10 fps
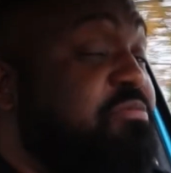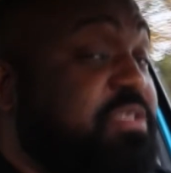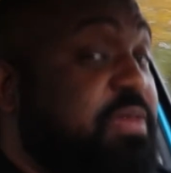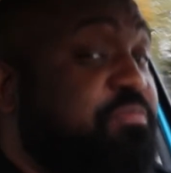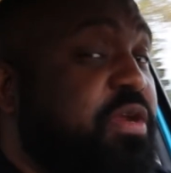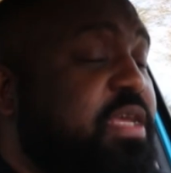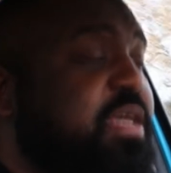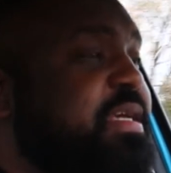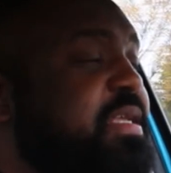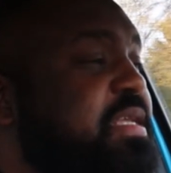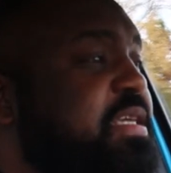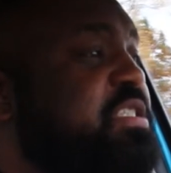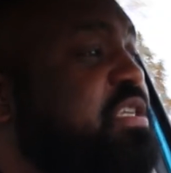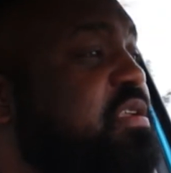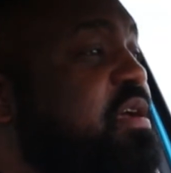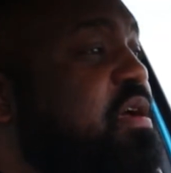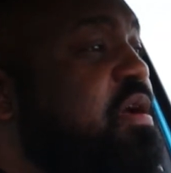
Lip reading: It was in pretty good condition.